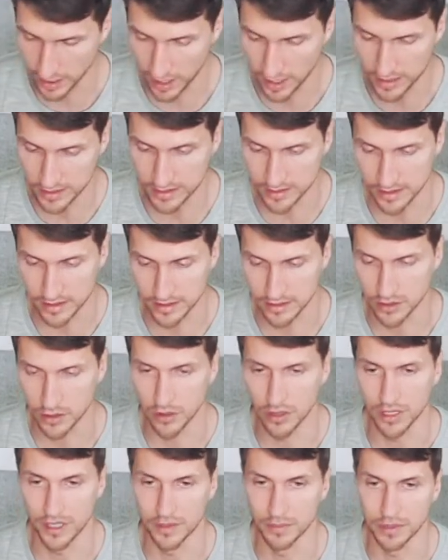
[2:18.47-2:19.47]
asanas,
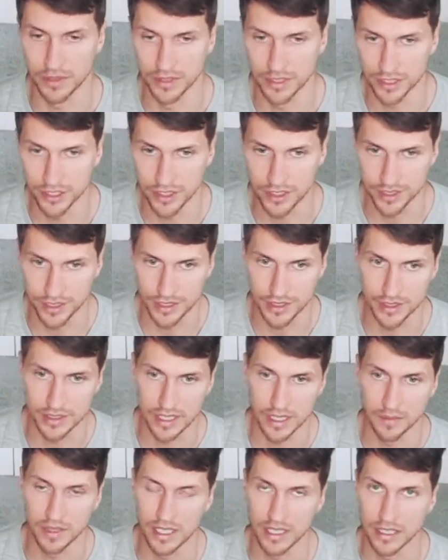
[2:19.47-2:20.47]
yogic positions,
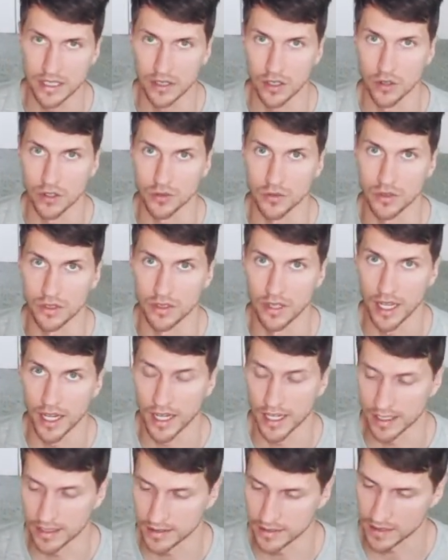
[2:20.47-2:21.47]
same thing goes with the
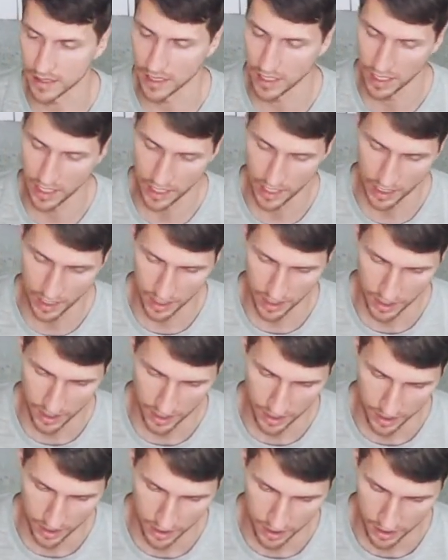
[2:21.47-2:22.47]
hands.
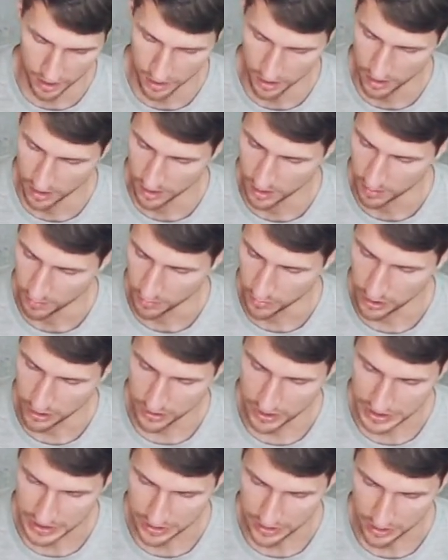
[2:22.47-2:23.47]

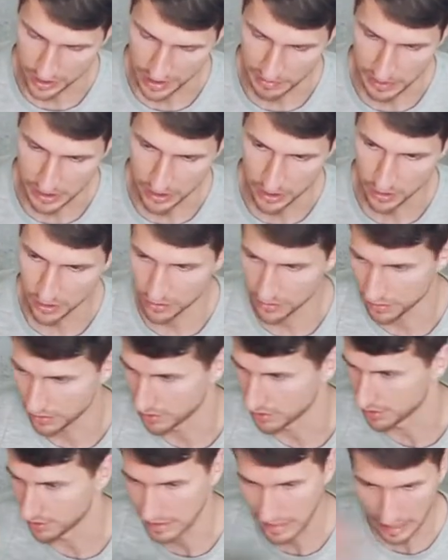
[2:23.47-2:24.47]
Mudras have been known
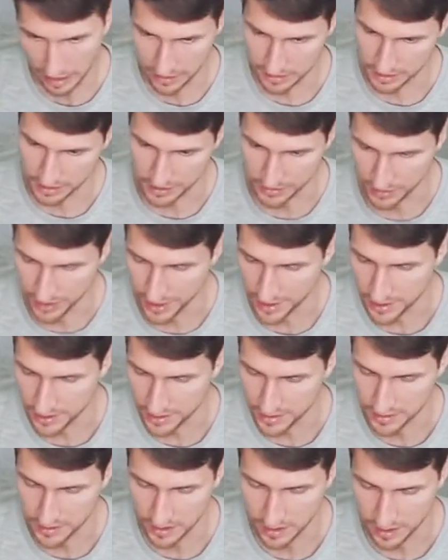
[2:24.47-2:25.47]
for thousands of
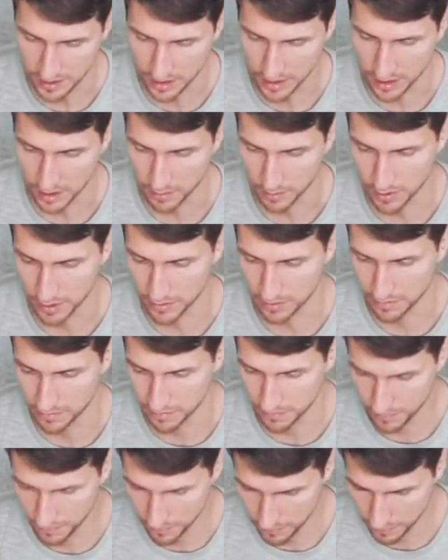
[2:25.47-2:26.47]
years, but
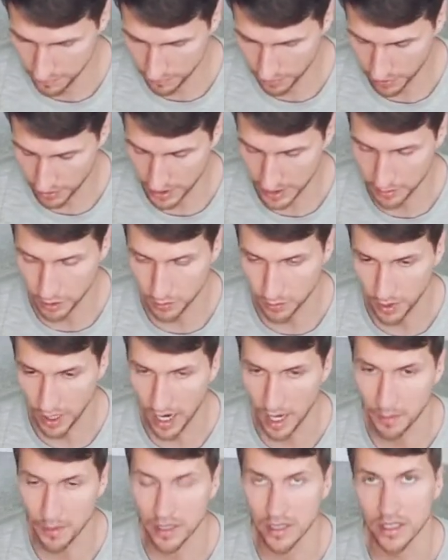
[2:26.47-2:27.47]
for them to
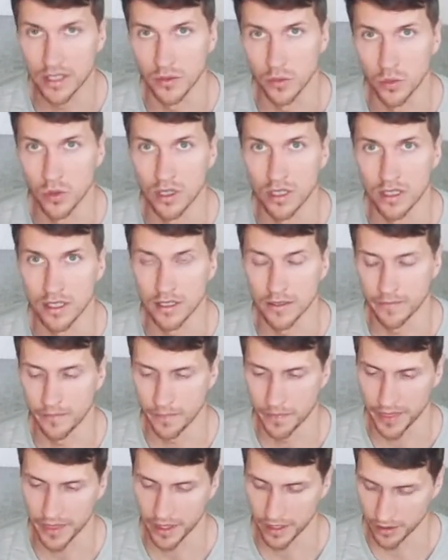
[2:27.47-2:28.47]
properly work,
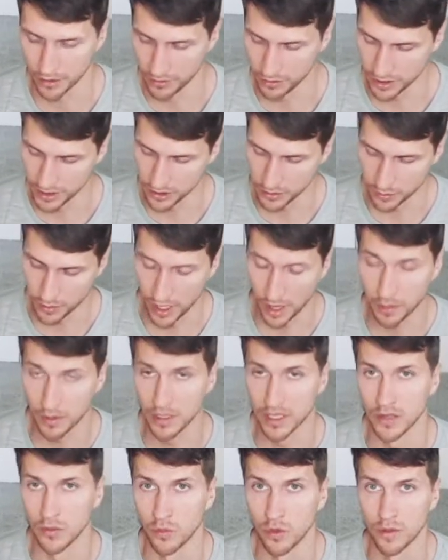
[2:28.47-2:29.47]
you need to
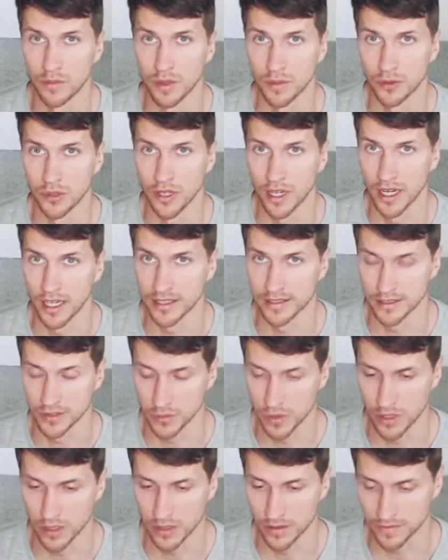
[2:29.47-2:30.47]
properly warm up your hands as
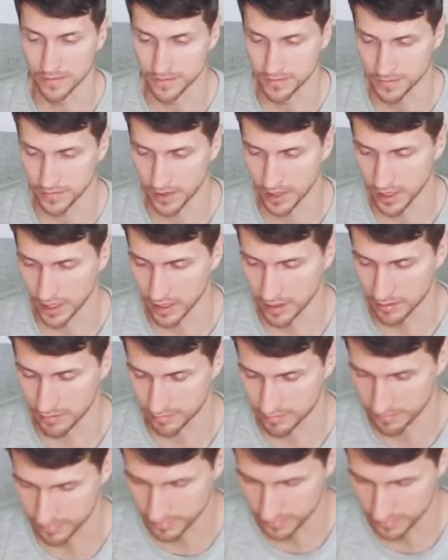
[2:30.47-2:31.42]
well. And